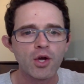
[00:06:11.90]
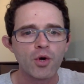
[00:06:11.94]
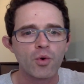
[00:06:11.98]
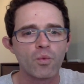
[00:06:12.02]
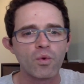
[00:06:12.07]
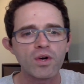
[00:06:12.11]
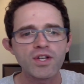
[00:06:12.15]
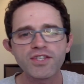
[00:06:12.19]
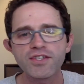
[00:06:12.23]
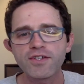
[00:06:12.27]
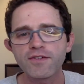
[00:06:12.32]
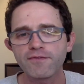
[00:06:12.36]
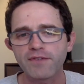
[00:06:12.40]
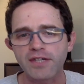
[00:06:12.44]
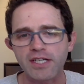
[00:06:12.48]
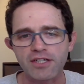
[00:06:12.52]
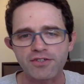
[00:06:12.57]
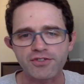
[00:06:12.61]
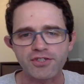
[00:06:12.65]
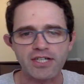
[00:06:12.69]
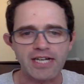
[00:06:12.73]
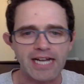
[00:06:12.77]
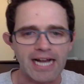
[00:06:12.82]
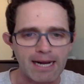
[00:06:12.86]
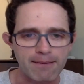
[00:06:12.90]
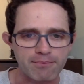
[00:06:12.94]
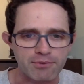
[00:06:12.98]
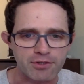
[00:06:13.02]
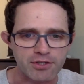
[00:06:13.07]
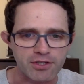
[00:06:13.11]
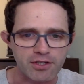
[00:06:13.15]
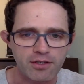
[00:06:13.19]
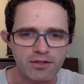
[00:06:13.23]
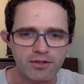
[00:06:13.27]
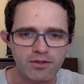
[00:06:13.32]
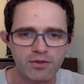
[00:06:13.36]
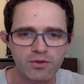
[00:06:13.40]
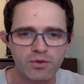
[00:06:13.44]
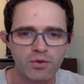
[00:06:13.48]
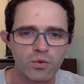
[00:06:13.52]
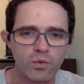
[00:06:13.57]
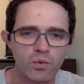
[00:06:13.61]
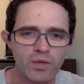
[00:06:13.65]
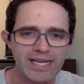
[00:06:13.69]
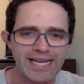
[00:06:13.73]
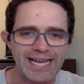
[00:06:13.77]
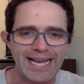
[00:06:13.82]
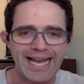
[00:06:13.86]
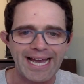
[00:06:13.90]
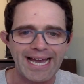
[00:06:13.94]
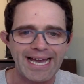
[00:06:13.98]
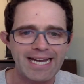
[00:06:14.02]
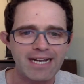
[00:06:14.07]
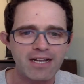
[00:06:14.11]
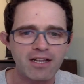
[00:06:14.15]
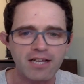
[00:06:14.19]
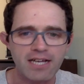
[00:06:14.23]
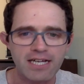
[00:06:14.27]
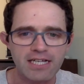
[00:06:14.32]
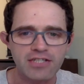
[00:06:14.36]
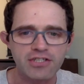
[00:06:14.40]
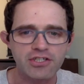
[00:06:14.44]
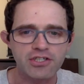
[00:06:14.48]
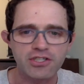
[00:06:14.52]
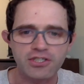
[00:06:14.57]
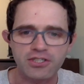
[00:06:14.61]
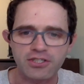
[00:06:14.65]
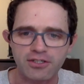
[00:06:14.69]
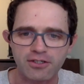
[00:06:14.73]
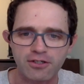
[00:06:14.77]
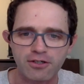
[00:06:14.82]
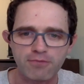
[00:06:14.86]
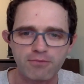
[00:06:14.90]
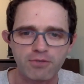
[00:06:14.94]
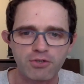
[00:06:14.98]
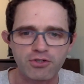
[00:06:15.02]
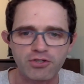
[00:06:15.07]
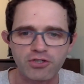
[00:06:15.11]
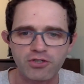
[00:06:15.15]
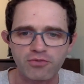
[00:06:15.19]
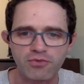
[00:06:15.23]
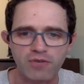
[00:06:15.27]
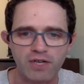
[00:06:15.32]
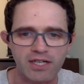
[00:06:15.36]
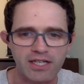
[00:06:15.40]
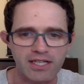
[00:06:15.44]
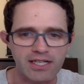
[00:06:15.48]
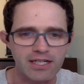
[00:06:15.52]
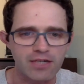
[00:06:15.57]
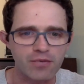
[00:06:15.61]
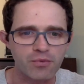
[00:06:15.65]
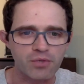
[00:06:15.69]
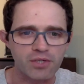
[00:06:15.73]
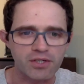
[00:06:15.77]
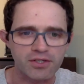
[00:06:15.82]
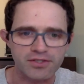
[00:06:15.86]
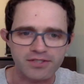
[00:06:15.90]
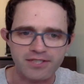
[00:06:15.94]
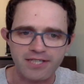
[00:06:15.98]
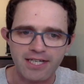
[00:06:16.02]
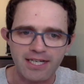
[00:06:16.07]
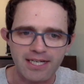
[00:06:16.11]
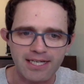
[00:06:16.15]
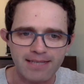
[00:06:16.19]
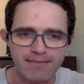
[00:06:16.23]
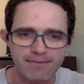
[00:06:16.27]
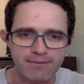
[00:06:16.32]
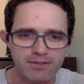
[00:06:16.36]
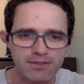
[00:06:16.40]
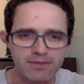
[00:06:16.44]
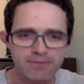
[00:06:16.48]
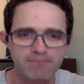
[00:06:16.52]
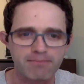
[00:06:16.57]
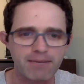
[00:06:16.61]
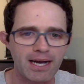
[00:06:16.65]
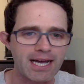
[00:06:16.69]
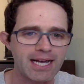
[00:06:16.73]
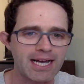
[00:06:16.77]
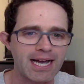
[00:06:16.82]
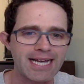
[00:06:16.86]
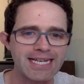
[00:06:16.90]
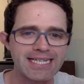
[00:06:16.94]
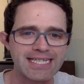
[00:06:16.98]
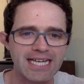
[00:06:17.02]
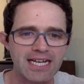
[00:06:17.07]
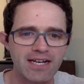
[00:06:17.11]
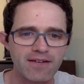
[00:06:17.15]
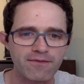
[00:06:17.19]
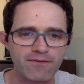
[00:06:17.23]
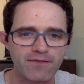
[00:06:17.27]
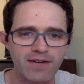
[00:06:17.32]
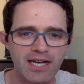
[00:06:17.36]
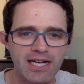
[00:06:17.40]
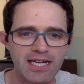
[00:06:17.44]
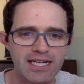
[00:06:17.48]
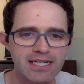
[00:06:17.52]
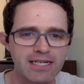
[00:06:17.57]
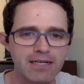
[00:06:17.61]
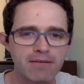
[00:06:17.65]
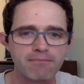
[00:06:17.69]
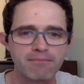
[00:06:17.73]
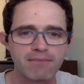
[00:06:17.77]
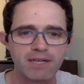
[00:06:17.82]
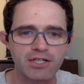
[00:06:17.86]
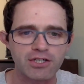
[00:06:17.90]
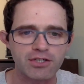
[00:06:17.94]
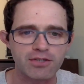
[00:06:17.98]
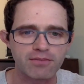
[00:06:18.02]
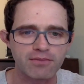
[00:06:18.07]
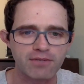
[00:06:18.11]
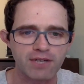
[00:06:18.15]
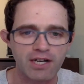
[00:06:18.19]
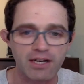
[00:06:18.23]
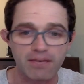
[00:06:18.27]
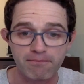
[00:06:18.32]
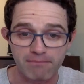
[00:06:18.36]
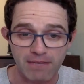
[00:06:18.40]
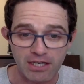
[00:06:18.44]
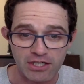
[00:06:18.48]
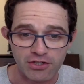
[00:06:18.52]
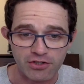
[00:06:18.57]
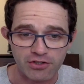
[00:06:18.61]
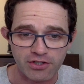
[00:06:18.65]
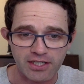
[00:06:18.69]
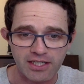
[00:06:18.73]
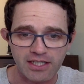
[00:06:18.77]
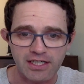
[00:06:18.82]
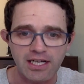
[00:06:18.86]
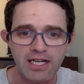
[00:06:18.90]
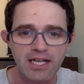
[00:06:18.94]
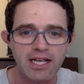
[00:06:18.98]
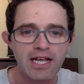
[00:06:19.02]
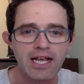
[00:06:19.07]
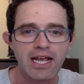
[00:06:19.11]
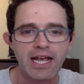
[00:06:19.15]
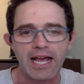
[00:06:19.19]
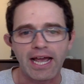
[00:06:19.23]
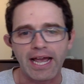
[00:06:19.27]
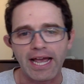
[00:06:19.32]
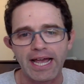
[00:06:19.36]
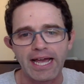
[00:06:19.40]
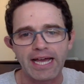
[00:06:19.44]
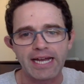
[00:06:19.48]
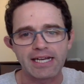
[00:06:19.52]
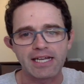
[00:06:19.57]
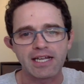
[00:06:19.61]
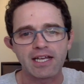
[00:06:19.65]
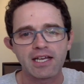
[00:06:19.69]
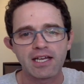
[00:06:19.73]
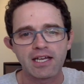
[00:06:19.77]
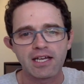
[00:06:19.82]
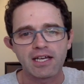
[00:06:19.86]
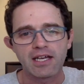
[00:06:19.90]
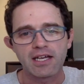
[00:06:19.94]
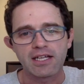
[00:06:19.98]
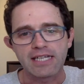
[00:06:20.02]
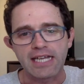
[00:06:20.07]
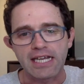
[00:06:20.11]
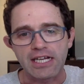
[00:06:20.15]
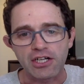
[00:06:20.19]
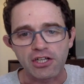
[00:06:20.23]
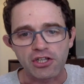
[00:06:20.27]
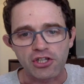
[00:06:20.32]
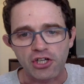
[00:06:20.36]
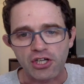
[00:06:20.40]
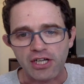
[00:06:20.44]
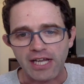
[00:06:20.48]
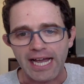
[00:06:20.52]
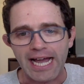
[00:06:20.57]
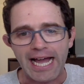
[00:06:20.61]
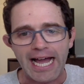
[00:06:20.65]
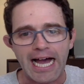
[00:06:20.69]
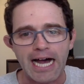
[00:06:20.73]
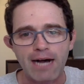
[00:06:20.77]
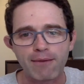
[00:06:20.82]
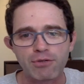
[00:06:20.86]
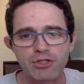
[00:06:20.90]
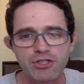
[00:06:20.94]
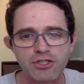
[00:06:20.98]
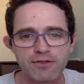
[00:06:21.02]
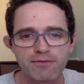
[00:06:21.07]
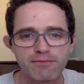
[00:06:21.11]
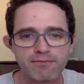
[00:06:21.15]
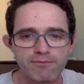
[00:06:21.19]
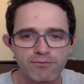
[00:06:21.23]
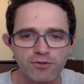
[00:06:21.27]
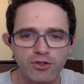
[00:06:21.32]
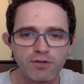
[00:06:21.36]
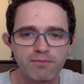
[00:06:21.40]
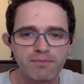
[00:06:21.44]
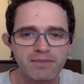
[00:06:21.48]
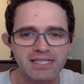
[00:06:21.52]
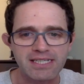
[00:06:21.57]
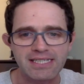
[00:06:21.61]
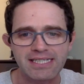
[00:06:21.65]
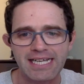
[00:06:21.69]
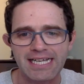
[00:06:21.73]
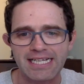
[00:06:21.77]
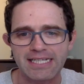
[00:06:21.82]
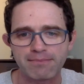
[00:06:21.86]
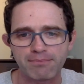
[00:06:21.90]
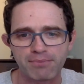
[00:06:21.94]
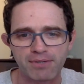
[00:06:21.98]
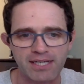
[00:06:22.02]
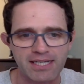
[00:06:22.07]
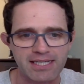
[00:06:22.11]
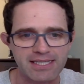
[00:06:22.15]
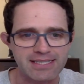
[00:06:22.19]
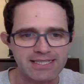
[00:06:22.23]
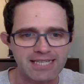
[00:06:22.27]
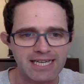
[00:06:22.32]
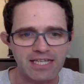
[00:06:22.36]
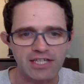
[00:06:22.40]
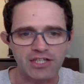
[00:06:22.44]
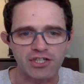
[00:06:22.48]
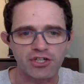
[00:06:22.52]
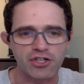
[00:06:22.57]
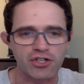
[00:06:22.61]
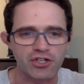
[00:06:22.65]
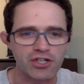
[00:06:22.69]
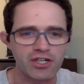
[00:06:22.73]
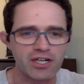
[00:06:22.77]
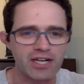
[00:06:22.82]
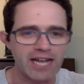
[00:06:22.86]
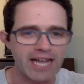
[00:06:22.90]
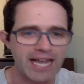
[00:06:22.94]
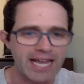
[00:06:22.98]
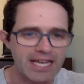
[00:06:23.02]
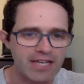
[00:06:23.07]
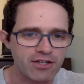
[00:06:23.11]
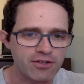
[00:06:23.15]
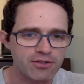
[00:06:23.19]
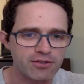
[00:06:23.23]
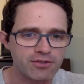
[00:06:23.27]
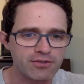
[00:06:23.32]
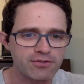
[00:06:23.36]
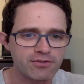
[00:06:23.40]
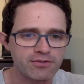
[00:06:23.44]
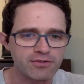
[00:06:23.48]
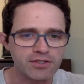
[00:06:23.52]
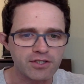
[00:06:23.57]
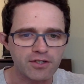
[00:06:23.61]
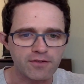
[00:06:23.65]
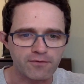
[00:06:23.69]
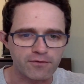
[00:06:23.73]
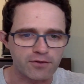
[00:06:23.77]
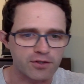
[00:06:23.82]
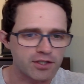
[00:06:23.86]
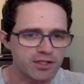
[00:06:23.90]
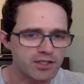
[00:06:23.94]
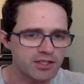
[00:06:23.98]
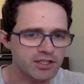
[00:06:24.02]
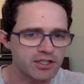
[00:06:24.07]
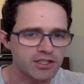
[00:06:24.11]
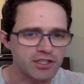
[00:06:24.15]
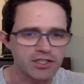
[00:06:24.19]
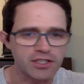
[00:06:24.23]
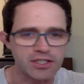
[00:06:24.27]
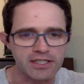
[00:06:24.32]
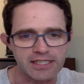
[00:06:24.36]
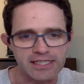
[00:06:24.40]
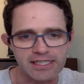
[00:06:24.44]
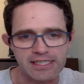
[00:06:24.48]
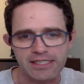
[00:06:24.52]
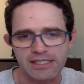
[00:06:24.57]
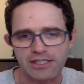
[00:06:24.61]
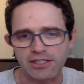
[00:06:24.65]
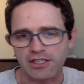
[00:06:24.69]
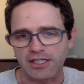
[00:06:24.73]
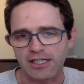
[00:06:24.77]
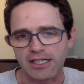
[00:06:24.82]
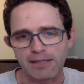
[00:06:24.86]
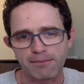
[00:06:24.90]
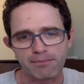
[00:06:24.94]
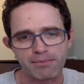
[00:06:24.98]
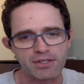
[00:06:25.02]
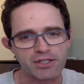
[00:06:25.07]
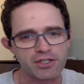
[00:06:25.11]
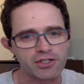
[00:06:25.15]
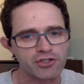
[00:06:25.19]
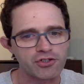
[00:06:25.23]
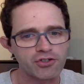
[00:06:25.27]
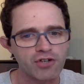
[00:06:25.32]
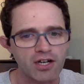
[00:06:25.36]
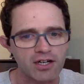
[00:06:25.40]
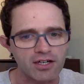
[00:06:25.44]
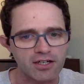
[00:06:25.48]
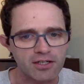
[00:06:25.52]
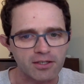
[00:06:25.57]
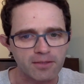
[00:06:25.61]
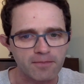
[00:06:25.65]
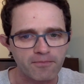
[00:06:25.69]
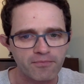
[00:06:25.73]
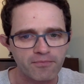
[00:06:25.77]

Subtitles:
Once your videos are captured, we analyze your slow motion running in real time by identifying, measuring, and taking a look at how much movement takes place at your ankle, your foot, your knee, your hip, and your trunk.